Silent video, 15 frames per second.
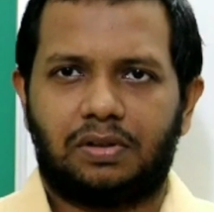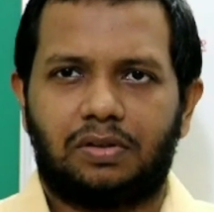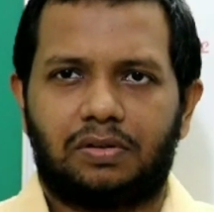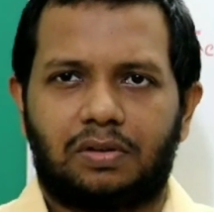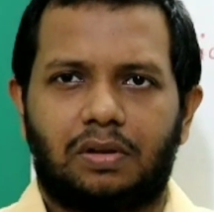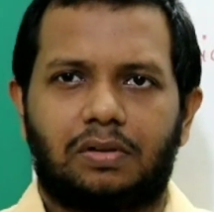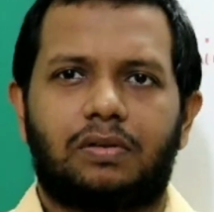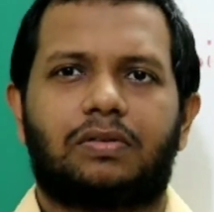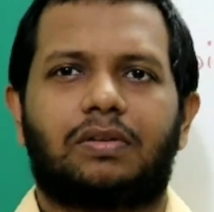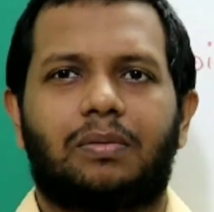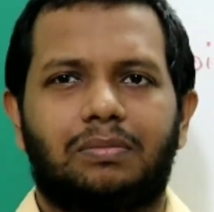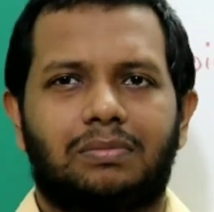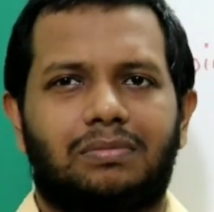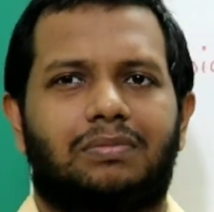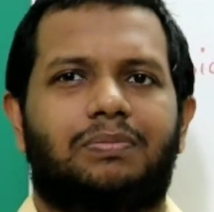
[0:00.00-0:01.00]
discussed
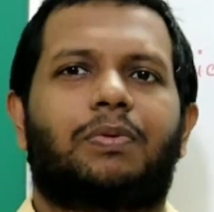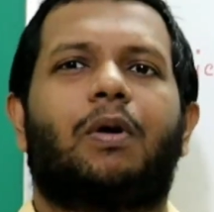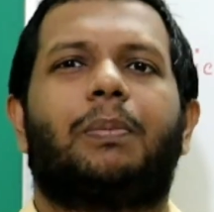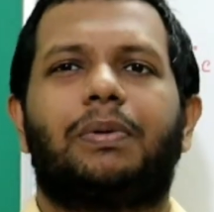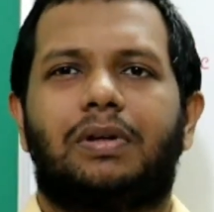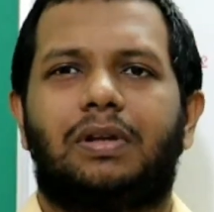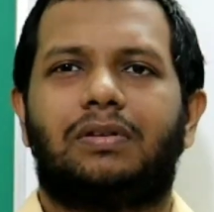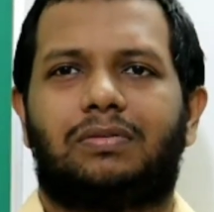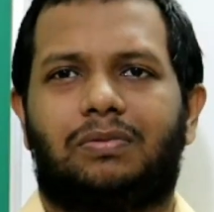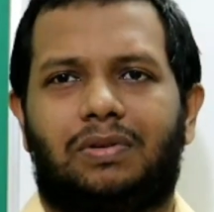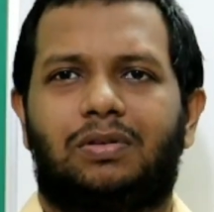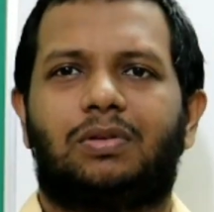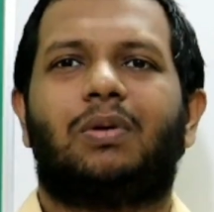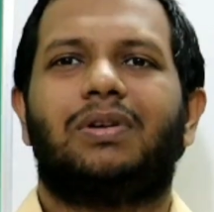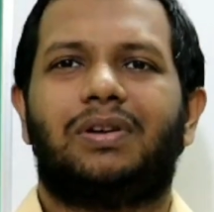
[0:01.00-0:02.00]
some properties.
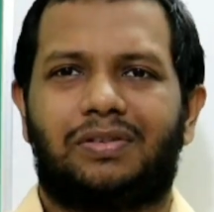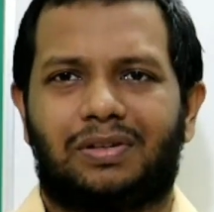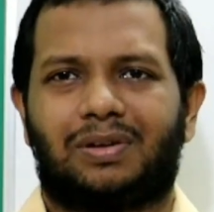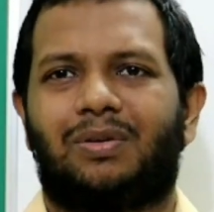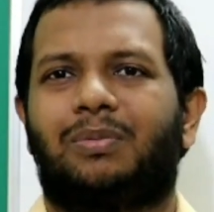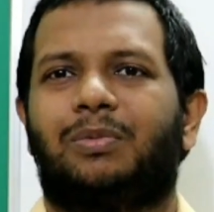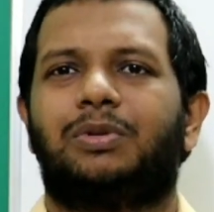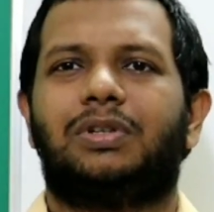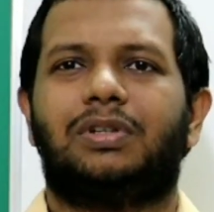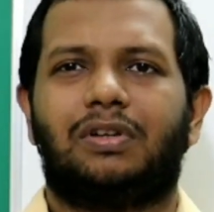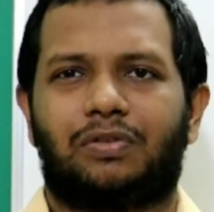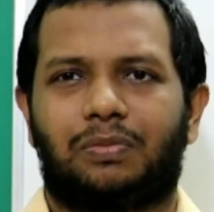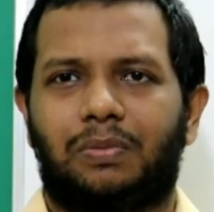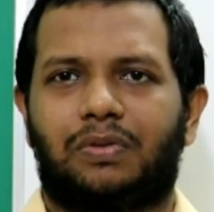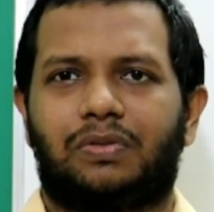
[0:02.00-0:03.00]
We told it's a
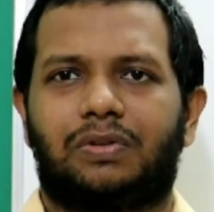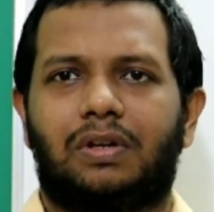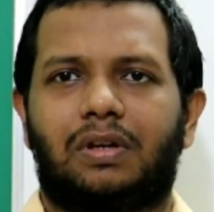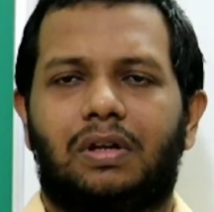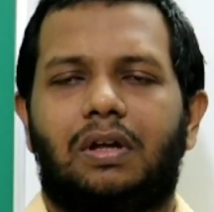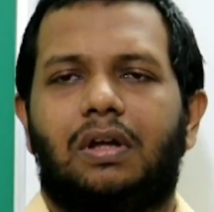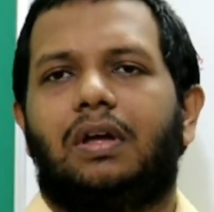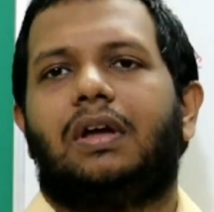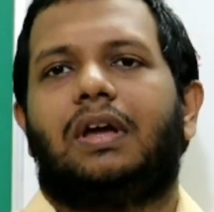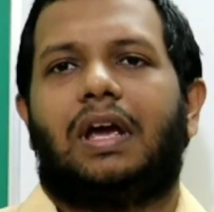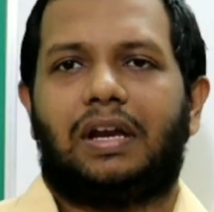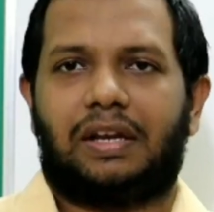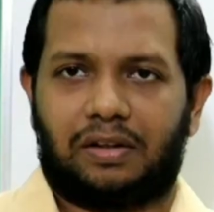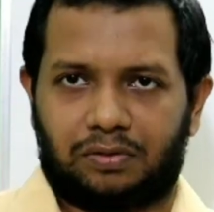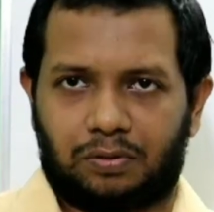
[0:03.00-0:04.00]
homogeneous mixture,
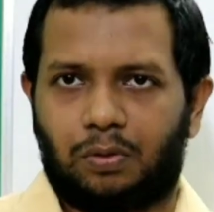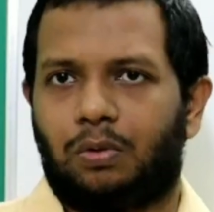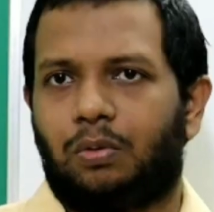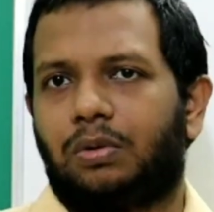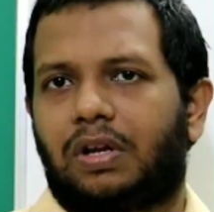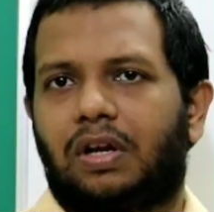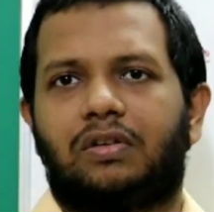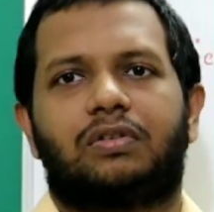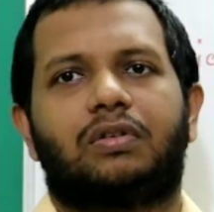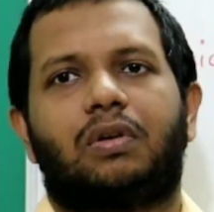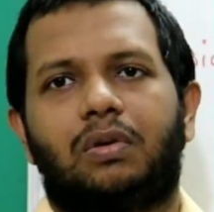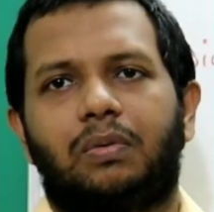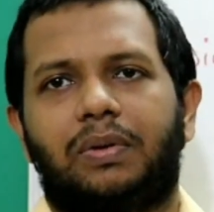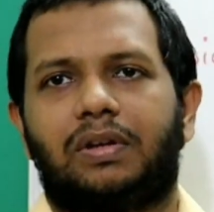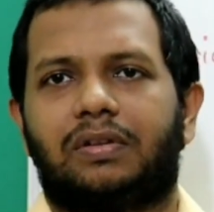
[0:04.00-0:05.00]
it has solute and
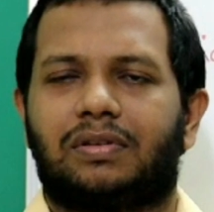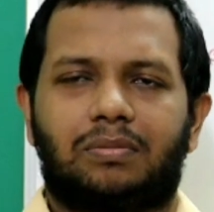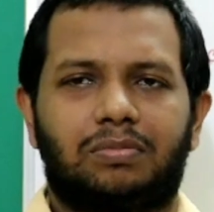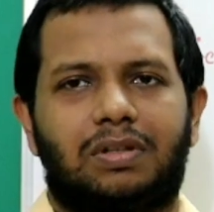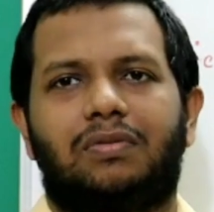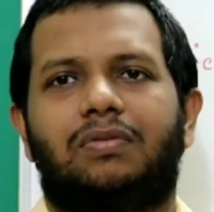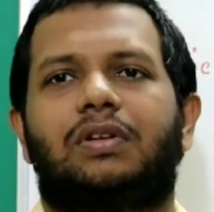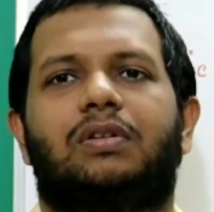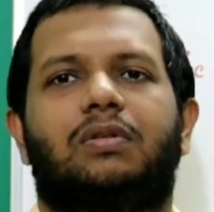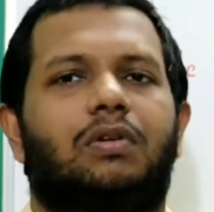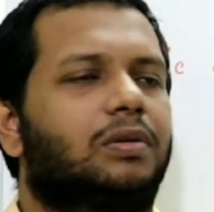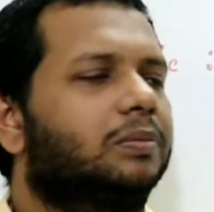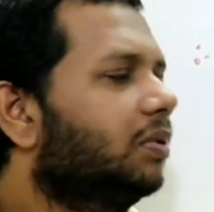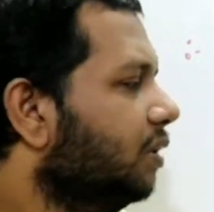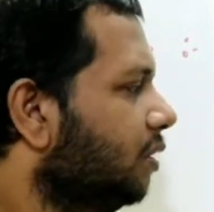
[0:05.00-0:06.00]
solvent, something we
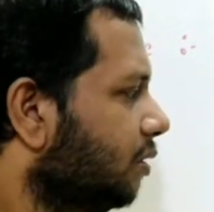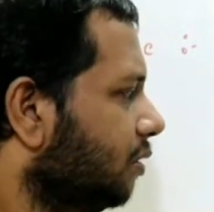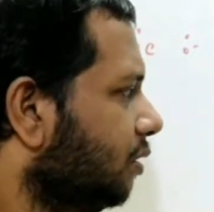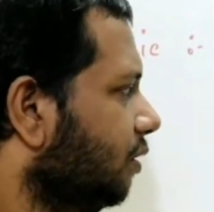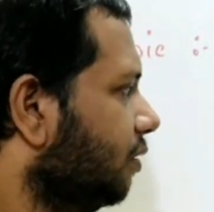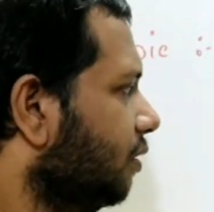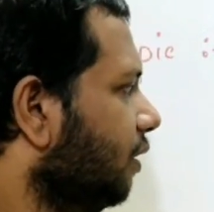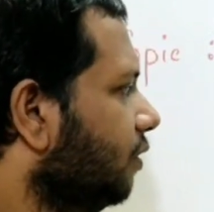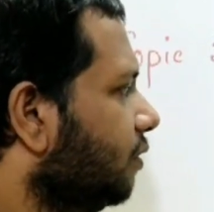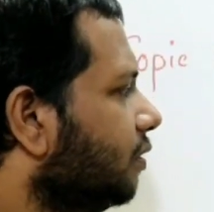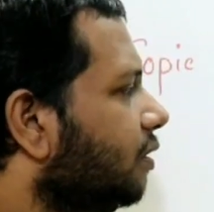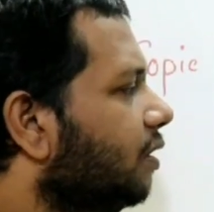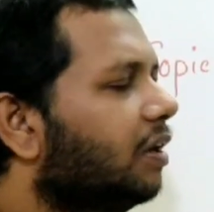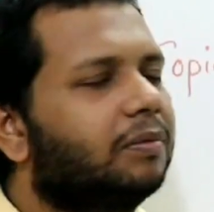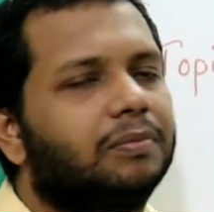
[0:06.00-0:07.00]
told. But this list
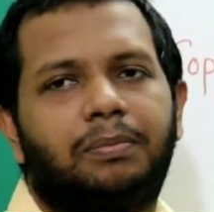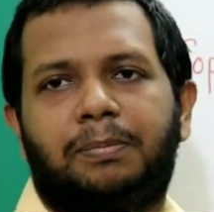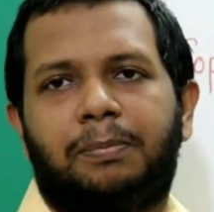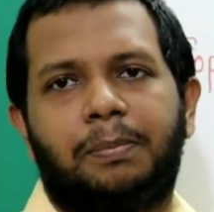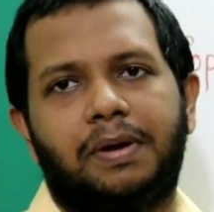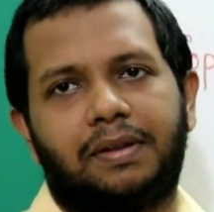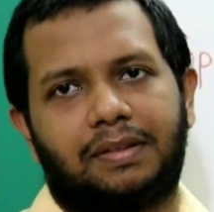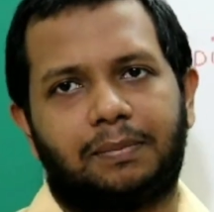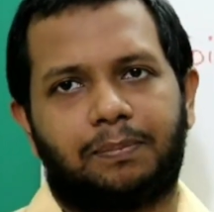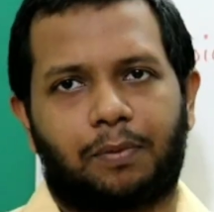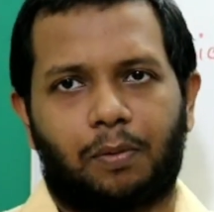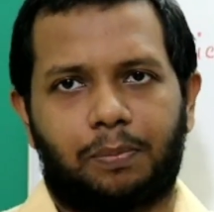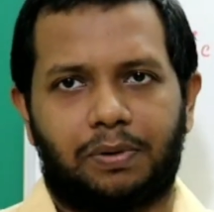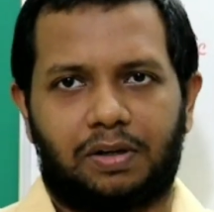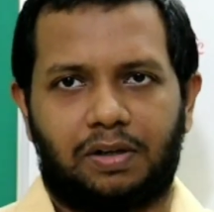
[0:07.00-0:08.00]
the basic
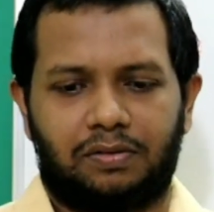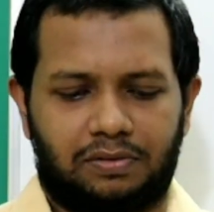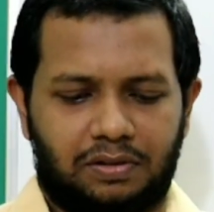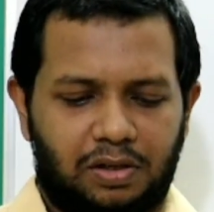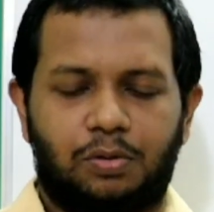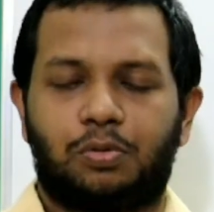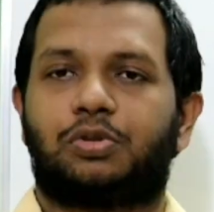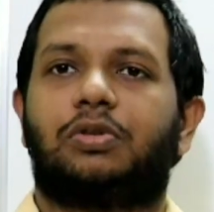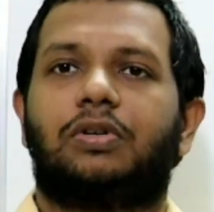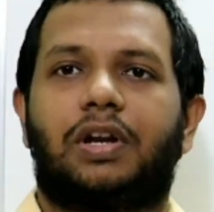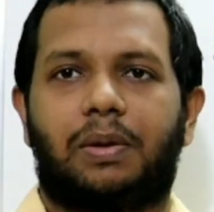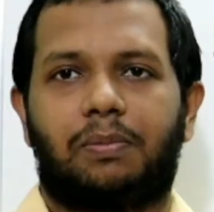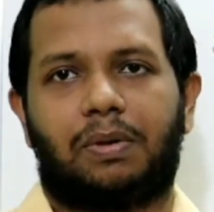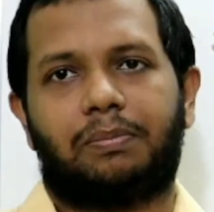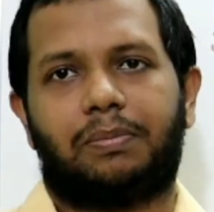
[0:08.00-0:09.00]
properties that you should
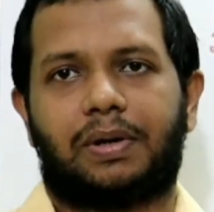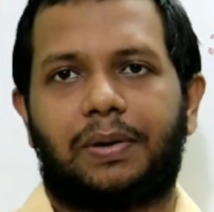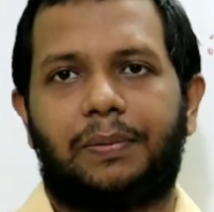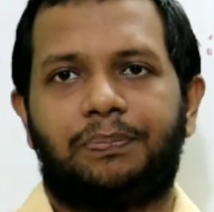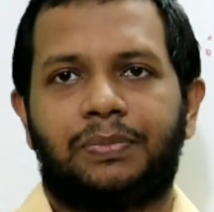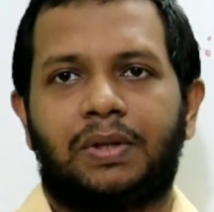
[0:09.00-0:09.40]
remember,